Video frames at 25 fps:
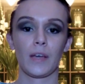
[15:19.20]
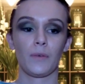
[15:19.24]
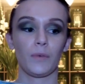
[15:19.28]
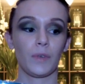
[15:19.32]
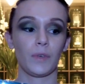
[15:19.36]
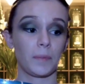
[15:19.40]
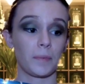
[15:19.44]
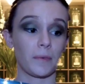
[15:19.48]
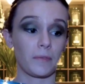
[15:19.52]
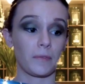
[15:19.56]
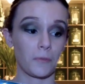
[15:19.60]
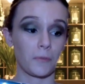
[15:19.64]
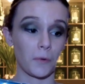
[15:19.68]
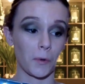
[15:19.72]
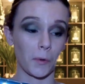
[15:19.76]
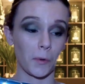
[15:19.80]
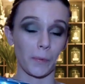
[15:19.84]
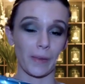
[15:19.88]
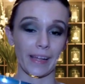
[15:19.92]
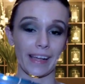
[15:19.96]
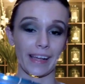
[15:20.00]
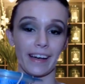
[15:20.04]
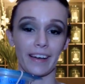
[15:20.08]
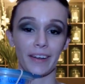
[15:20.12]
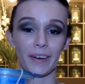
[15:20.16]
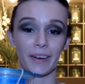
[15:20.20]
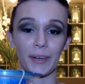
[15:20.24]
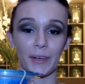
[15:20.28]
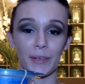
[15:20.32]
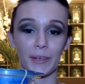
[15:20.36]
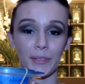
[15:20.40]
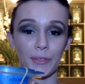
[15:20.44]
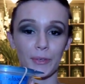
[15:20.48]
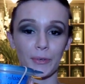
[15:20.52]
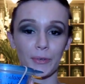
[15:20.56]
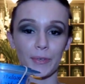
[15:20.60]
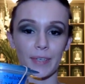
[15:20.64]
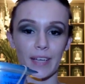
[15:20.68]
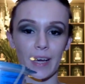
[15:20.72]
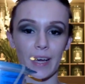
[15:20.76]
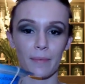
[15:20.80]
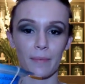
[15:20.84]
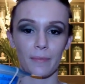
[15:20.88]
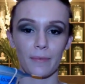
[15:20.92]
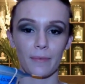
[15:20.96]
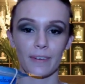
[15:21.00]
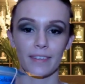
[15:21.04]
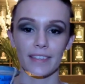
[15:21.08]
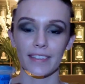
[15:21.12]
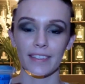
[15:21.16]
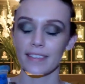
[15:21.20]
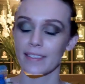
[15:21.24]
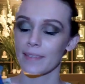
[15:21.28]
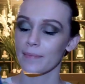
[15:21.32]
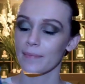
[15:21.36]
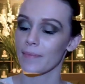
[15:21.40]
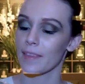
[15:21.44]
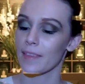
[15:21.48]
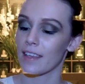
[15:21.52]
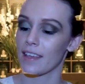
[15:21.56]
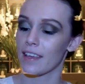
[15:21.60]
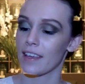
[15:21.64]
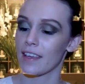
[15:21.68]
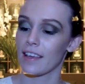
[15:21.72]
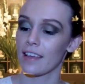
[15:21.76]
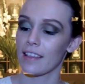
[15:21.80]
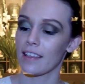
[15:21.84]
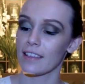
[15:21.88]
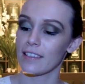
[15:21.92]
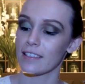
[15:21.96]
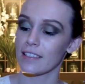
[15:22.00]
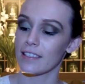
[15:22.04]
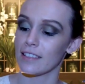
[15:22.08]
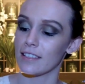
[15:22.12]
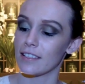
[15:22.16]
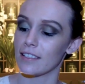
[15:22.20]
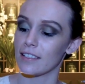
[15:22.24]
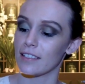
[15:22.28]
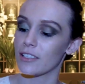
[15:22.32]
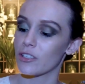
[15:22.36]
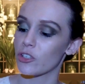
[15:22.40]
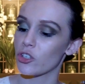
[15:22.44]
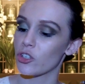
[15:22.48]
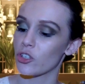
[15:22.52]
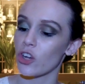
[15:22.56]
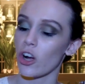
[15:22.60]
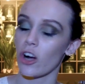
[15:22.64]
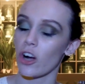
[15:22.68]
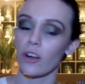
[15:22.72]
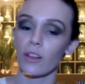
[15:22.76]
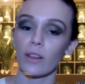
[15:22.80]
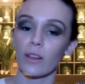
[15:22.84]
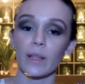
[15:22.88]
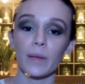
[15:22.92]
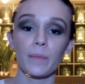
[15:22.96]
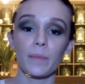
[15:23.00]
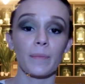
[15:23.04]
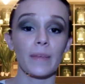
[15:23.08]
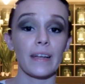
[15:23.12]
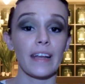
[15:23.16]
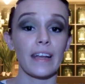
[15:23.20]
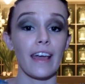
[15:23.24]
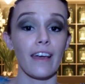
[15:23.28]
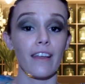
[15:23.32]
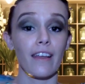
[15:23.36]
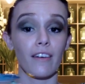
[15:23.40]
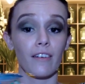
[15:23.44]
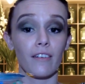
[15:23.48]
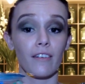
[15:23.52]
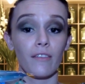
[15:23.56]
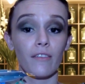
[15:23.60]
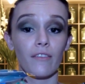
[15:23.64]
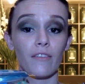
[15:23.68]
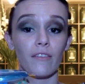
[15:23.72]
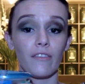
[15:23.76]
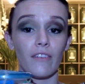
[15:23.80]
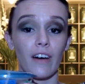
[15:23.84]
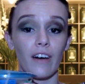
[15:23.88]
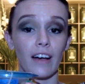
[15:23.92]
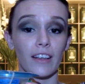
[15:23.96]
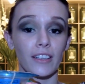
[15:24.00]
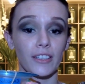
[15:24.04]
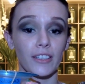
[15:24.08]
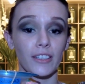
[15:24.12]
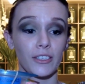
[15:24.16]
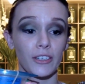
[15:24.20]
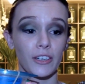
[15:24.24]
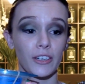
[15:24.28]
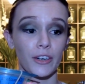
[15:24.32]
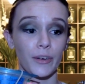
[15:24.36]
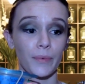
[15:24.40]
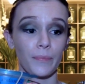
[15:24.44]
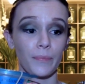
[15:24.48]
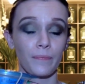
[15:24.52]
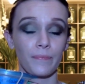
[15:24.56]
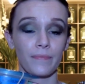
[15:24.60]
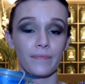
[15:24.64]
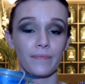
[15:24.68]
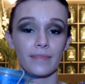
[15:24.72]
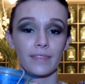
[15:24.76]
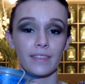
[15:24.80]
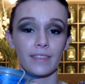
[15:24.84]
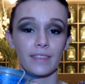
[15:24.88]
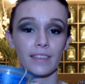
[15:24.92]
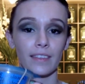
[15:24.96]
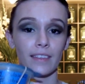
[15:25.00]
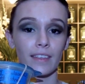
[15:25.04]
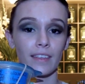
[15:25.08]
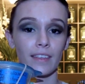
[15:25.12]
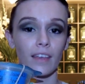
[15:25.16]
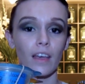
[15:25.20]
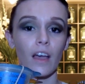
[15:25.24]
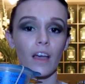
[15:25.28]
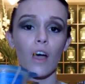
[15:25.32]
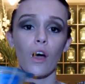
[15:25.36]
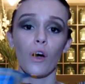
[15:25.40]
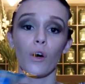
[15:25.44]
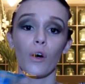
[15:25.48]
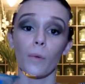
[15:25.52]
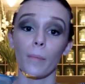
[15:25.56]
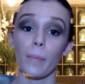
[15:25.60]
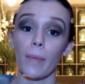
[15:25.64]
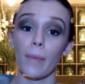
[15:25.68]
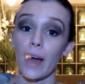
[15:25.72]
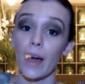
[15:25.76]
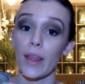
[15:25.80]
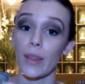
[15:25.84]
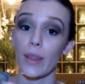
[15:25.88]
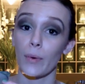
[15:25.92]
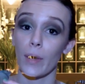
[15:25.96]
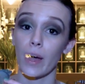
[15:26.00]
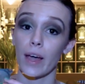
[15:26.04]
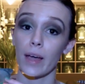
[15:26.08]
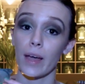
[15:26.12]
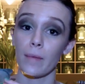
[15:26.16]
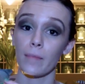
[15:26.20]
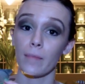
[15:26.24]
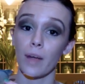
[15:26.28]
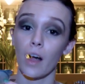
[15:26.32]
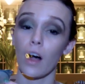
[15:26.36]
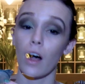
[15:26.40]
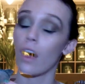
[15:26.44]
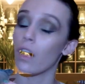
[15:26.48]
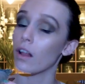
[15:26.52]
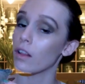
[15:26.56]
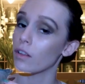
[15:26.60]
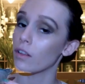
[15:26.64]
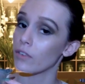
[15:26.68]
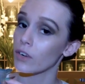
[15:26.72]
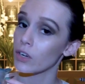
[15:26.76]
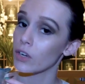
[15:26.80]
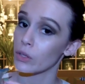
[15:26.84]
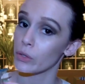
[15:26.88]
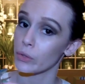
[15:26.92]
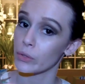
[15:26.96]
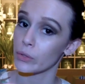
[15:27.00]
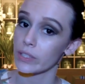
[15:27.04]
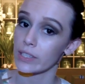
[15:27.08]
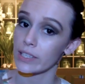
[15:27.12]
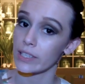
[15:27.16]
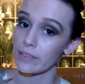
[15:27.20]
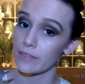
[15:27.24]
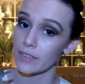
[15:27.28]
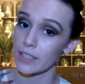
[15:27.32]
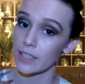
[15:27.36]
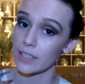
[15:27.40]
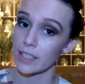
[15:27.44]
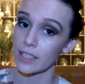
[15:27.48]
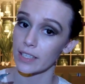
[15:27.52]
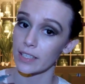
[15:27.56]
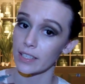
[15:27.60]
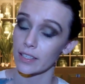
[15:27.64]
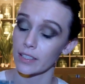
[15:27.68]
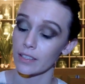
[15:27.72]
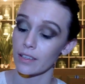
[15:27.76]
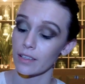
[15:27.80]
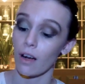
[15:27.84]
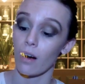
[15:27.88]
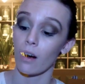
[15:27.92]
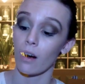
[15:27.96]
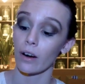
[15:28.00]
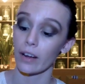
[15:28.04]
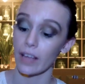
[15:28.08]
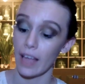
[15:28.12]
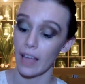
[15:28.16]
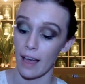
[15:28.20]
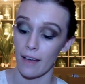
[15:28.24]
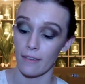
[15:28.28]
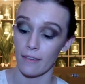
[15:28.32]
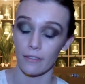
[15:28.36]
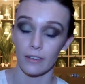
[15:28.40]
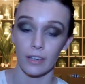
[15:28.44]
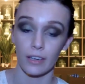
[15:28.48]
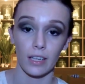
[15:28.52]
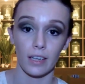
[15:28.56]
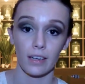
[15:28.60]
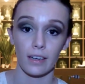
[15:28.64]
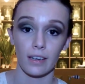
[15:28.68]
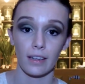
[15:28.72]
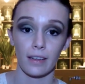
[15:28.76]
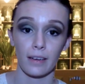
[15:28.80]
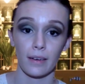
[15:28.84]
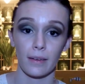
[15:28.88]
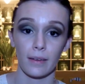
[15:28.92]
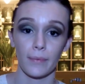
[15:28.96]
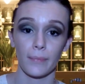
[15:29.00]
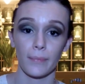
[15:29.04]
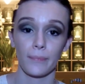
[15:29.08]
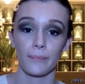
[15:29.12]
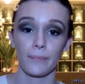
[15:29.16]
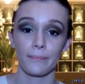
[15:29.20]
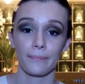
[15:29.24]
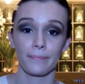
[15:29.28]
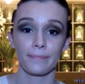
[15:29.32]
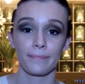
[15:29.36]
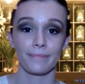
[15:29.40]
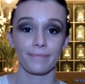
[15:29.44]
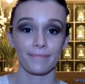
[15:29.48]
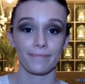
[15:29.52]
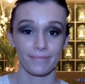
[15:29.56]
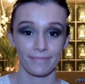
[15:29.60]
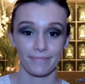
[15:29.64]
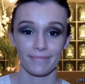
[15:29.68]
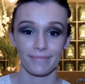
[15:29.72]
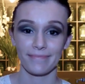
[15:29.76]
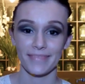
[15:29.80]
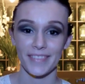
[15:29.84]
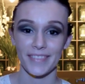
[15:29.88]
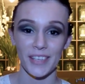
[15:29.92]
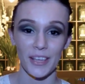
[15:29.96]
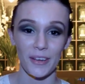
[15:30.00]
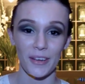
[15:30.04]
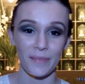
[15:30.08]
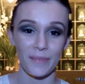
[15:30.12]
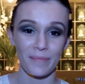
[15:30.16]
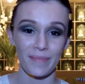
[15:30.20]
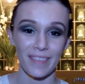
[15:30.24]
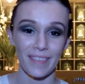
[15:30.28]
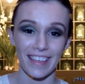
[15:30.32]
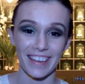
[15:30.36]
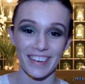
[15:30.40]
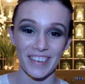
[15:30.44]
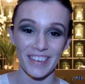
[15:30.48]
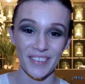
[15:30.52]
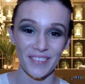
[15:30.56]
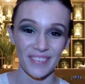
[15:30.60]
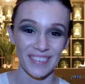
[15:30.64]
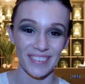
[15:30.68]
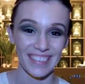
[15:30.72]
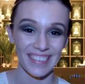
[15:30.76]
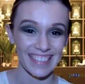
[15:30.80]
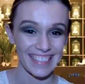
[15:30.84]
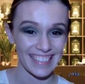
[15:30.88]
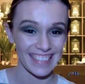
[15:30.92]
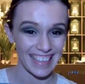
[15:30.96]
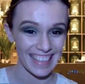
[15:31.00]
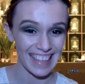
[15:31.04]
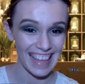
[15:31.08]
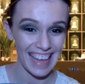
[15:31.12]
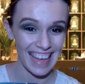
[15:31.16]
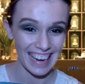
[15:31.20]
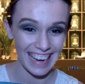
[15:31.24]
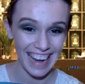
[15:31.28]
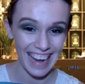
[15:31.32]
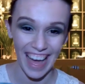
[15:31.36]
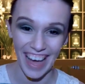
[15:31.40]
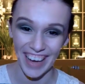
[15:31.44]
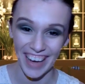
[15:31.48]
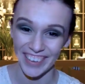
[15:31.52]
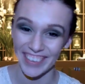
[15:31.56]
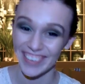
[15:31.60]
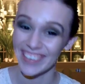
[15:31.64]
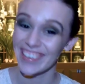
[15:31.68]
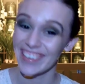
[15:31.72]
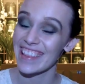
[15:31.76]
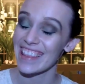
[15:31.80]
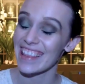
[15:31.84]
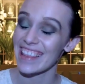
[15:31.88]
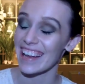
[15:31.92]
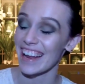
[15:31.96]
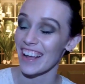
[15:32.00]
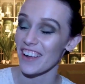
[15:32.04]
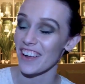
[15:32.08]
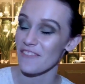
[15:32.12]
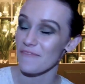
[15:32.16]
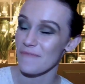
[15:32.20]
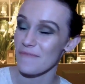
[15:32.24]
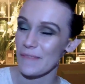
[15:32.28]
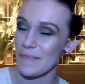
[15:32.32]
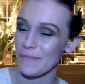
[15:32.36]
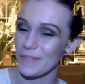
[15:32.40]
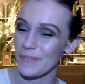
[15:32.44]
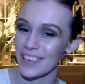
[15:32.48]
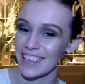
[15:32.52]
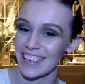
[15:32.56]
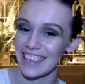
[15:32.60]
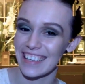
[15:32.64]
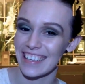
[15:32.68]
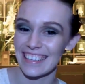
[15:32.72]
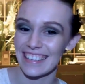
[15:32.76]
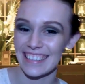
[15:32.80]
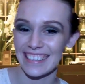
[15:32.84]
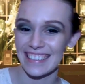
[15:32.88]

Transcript: was before we got our screw top ones. This is Chocolate Banana Foster. Oh, by the way, all of our loose leaf teas are caffeinated. So I just wanted to say that now that I remembered.